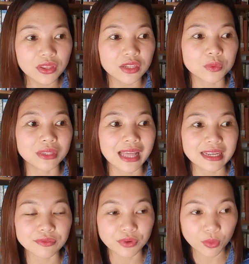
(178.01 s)
that would
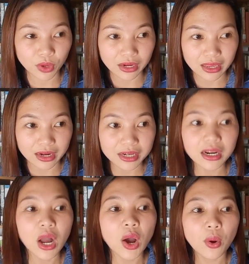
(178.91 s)
last for 1 year,
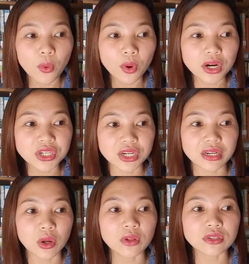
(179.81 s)
or she can
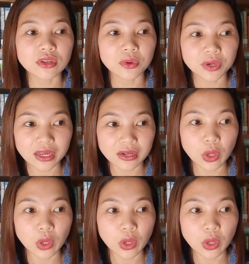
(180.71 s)
also or he can